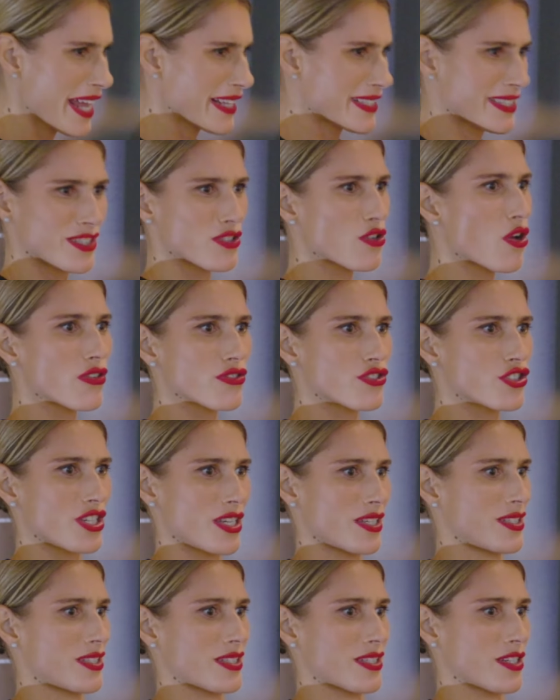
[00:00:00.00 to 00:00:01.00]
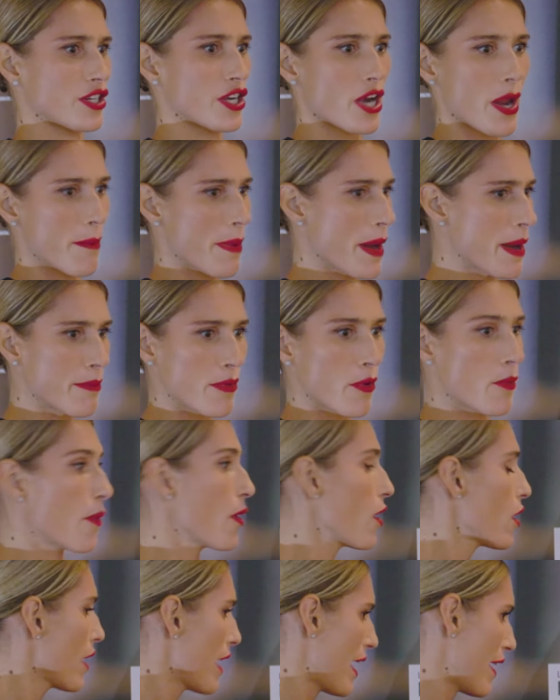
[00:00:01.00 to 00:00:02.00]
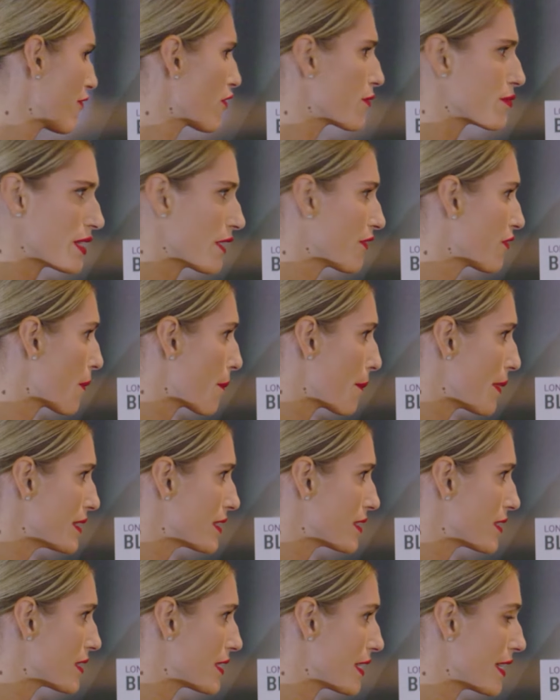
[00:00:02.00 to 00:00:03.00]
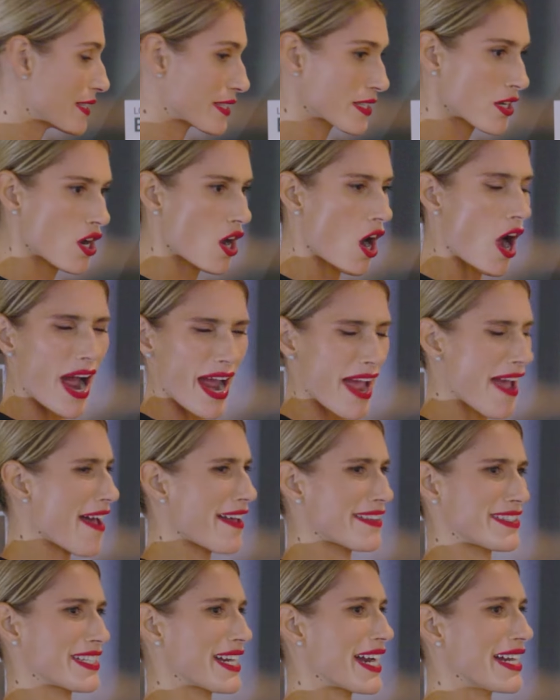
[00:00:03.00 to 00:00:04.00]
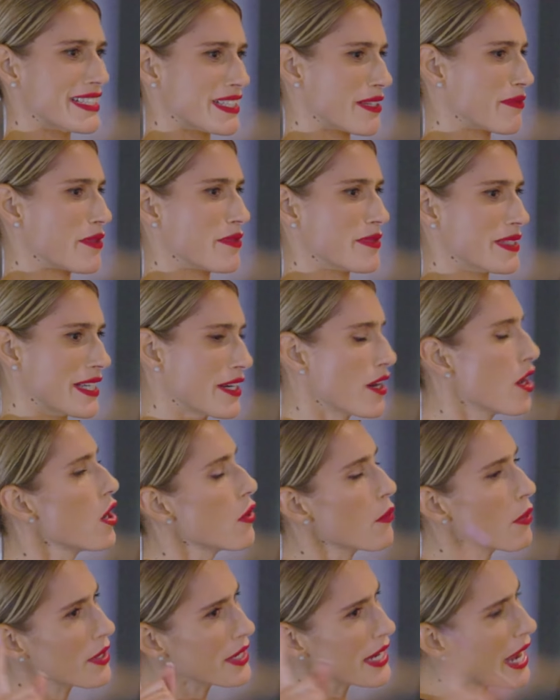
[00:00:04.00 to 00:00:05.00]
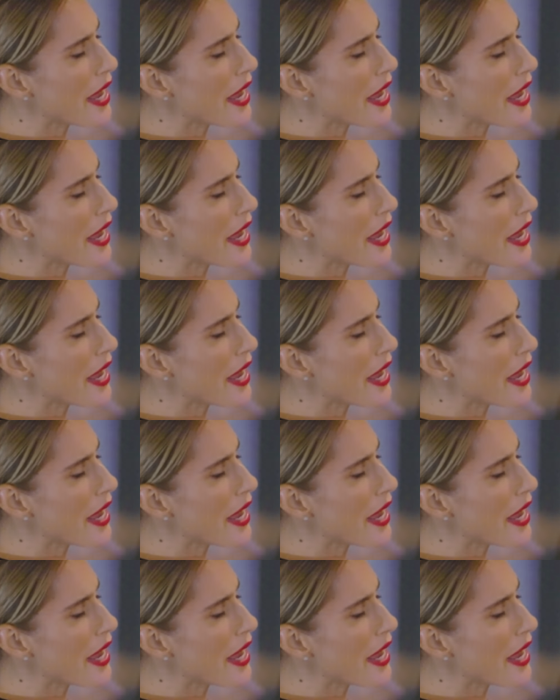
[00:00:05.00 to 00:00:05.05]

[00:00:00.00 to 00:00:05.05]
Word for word: It's not just, you know, people from different businesses. I heard today someone said, Oh,